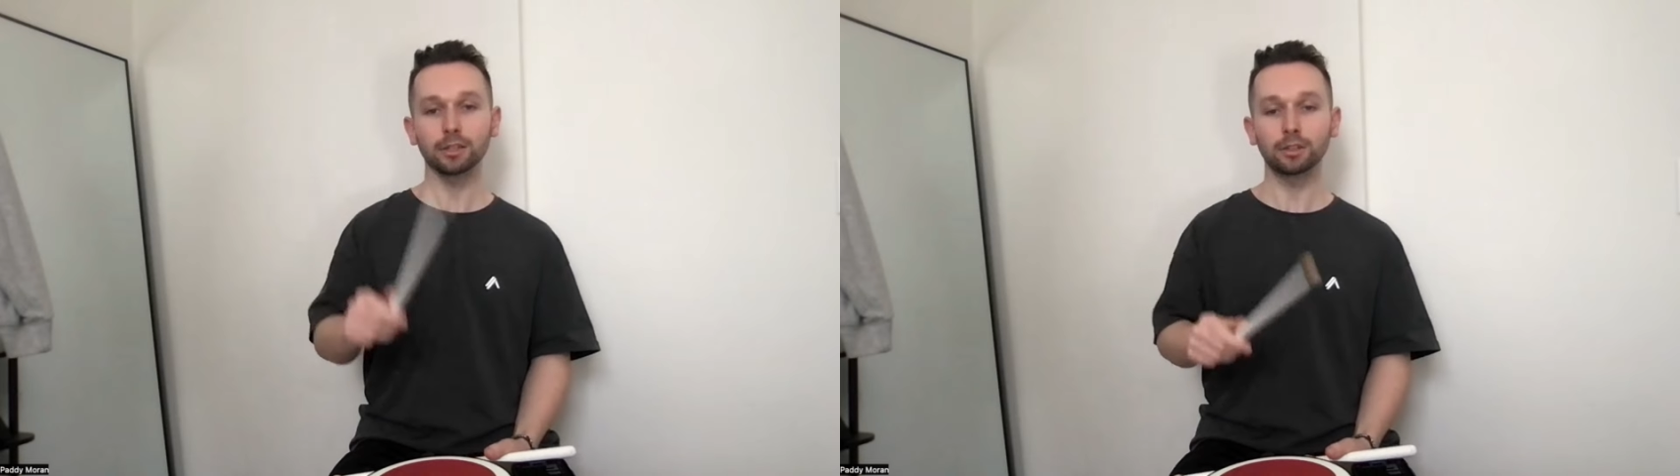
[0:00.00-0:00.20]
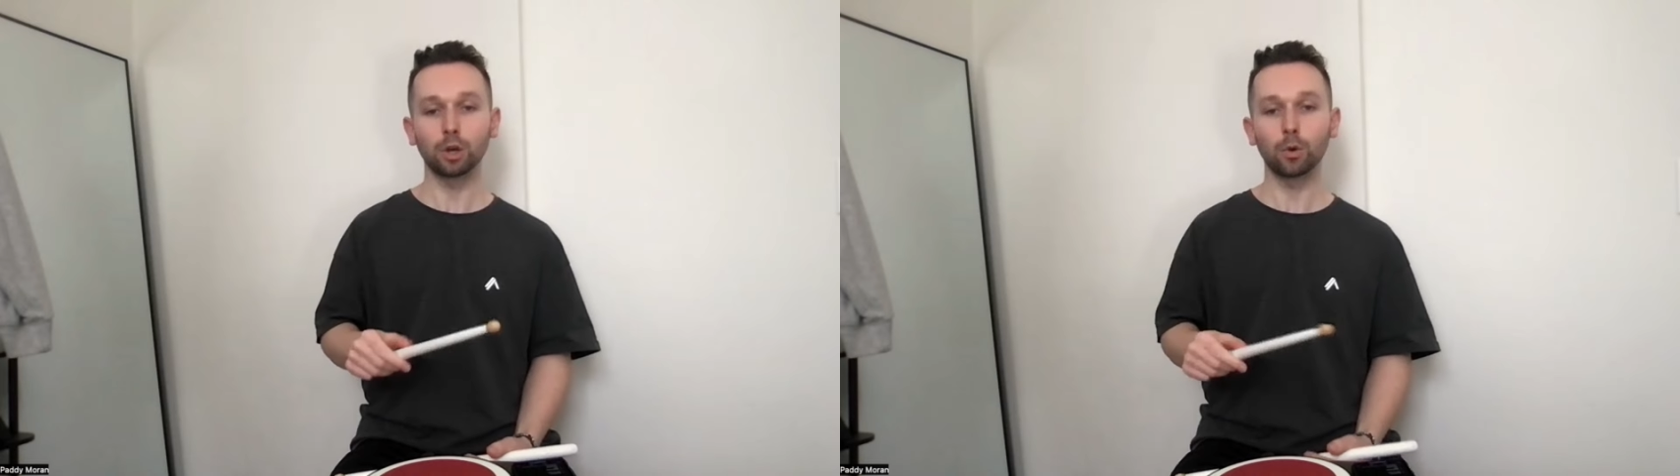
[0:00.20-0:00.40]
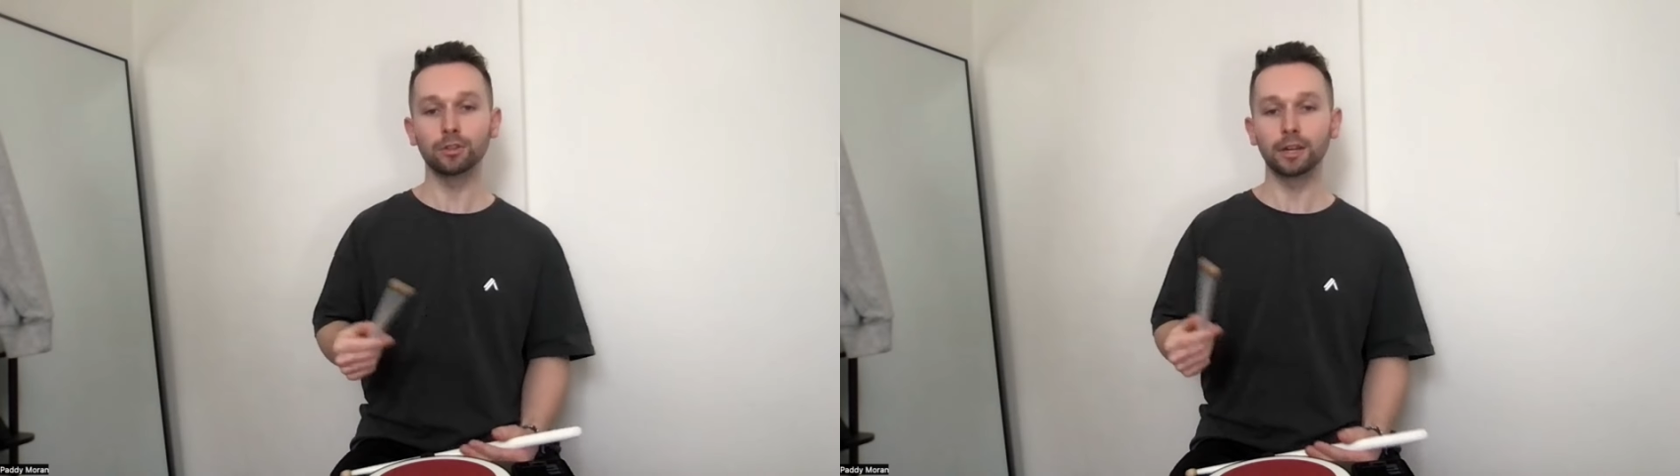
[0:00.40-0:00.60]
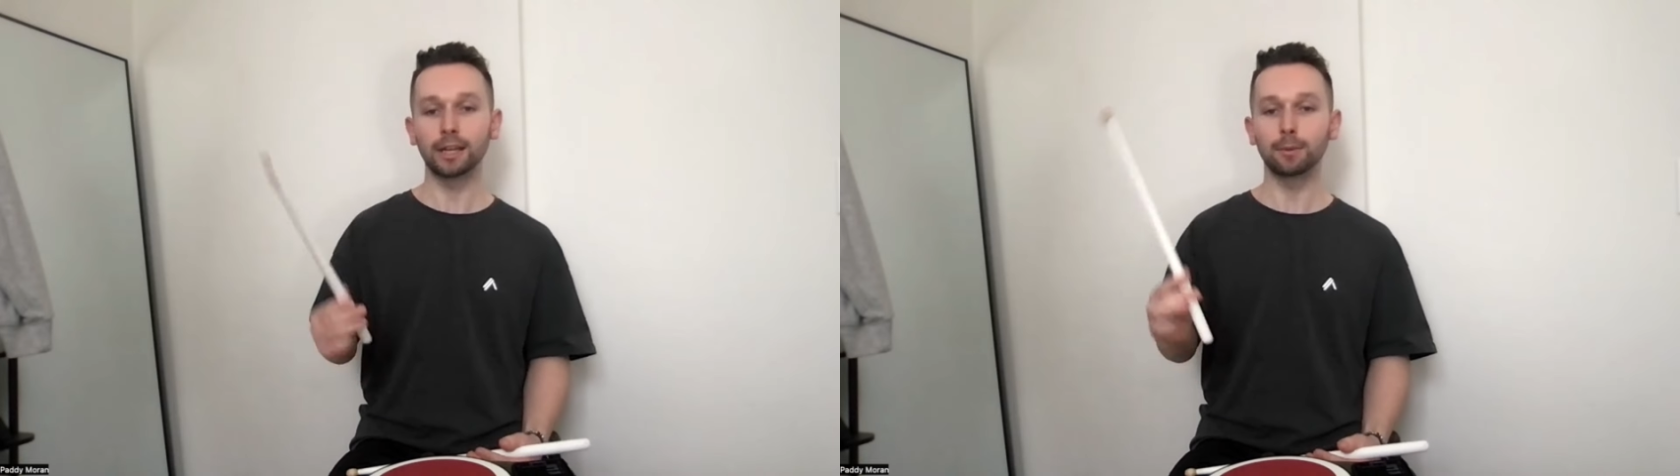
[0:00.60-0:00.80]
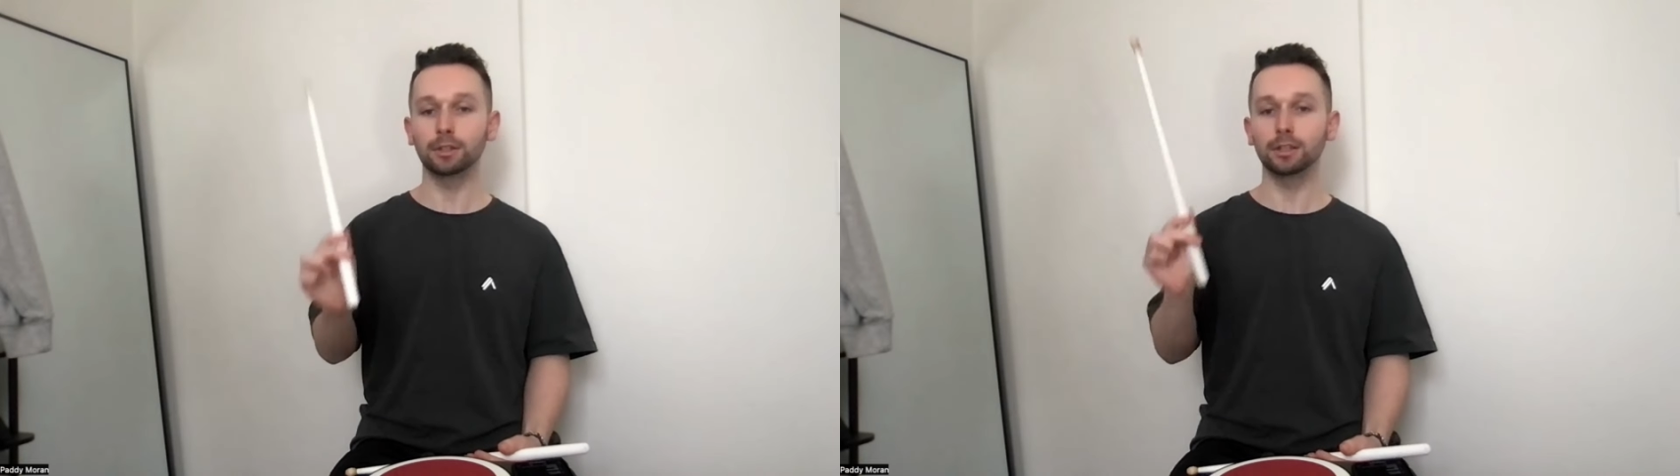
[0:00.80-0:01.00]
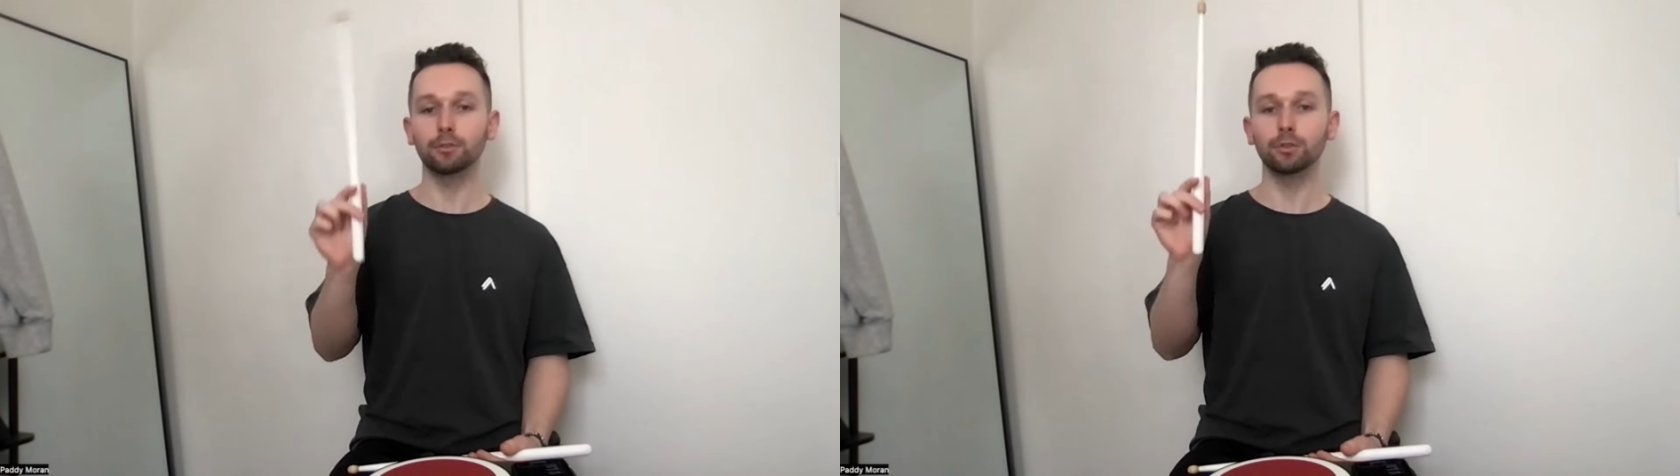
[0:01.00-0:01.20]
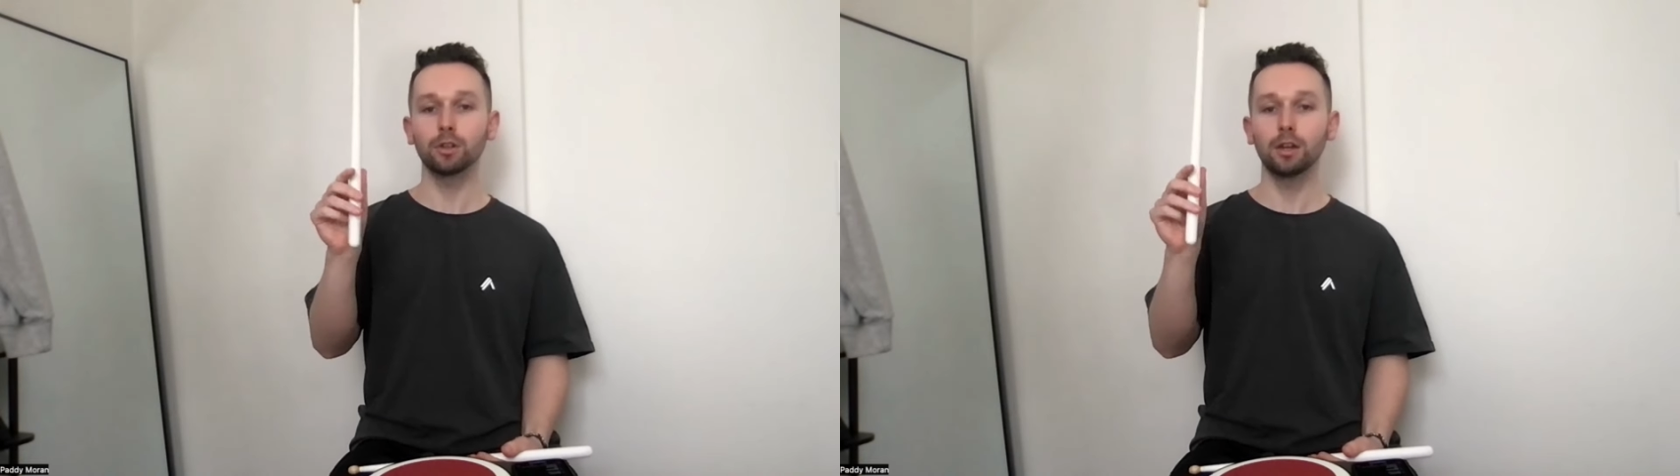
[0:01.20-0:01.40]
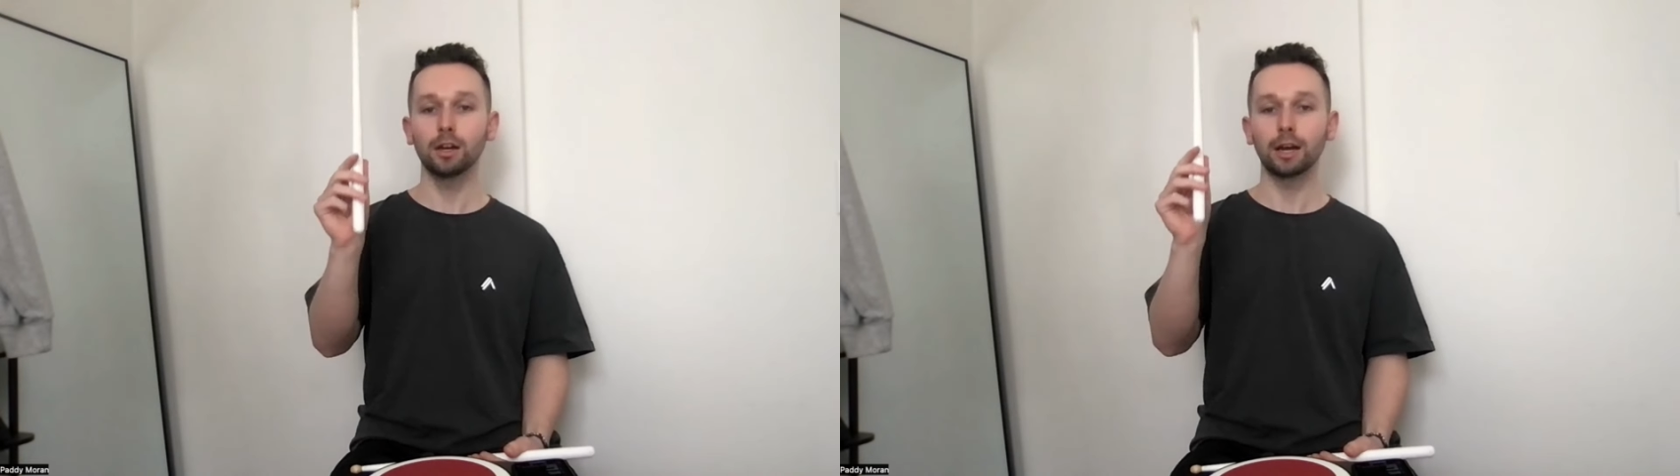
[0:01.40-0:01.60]
at a lower dynamic
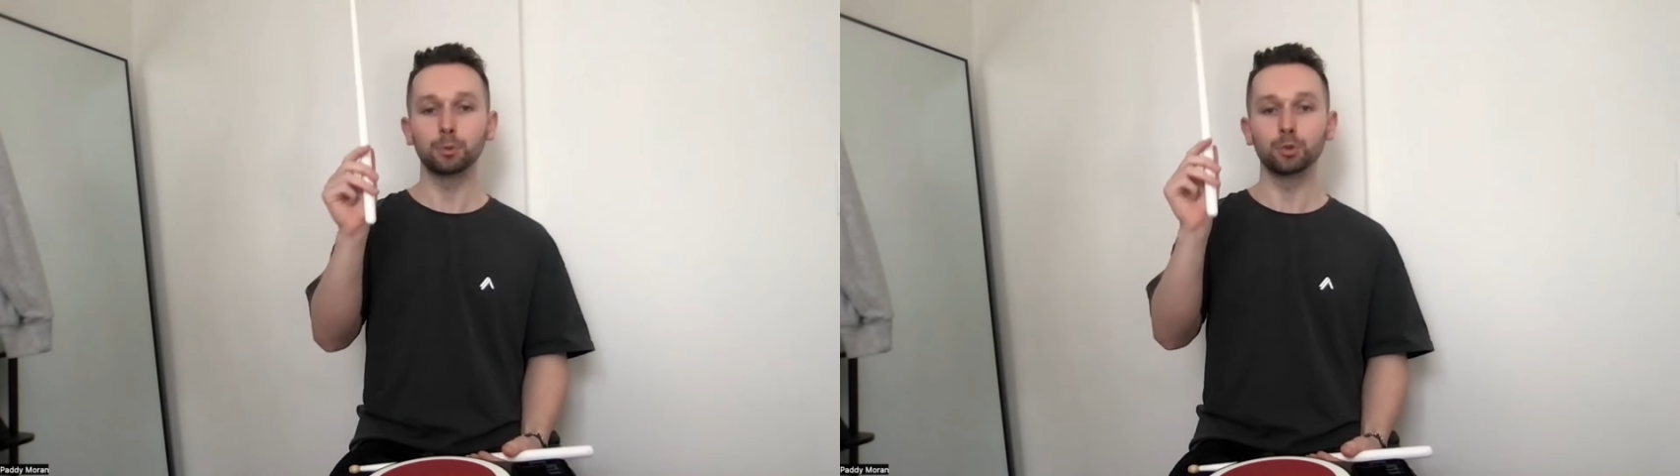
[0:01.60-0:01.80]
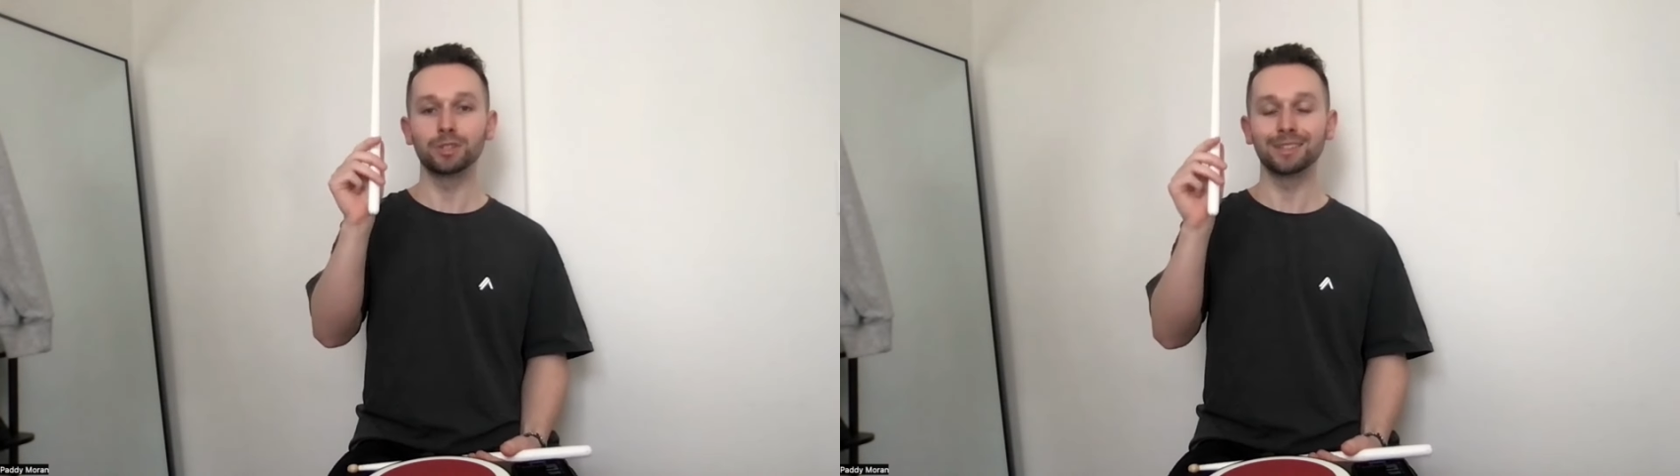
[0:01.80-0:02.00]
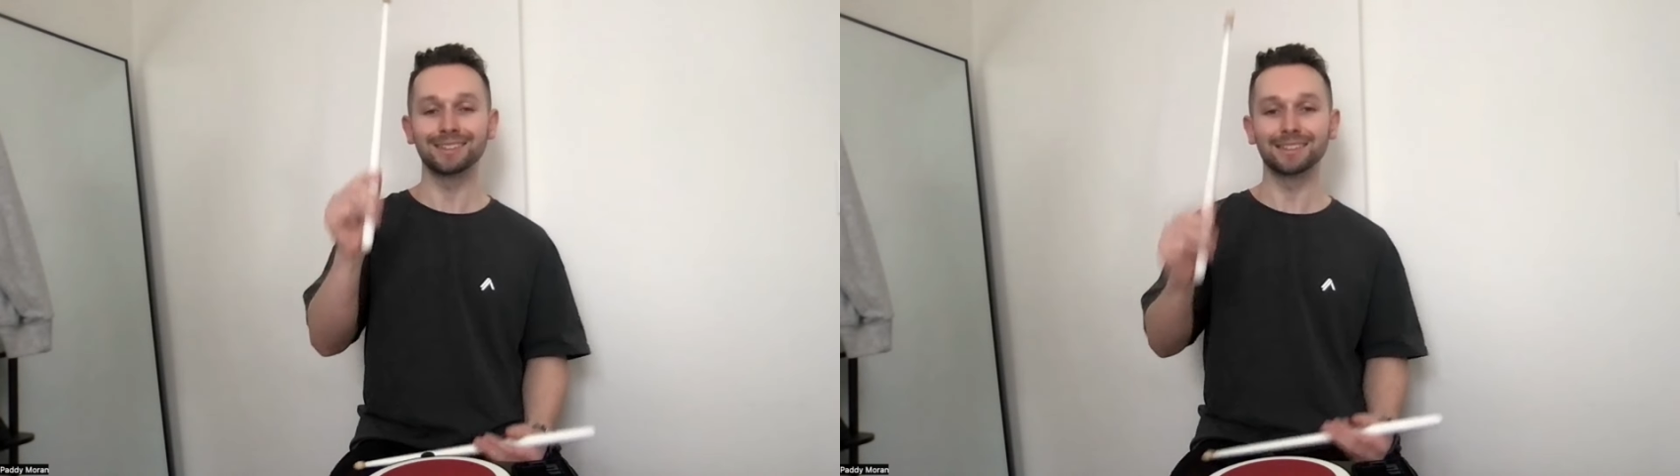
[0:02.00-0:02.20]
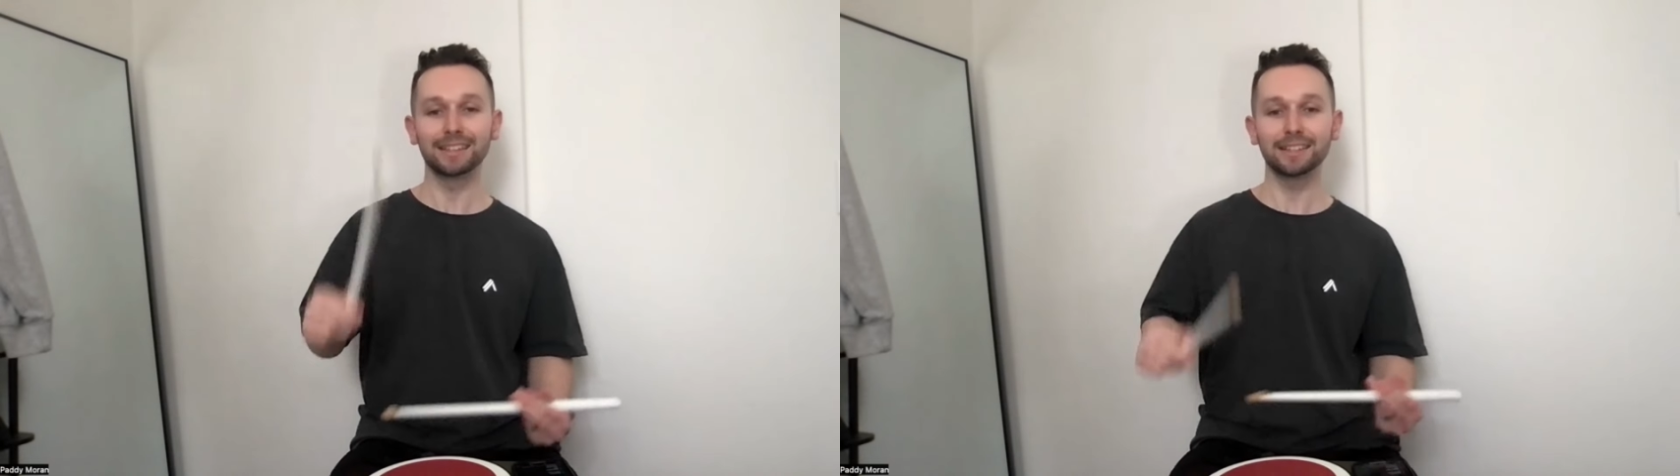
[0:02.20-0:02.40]
level, I'm using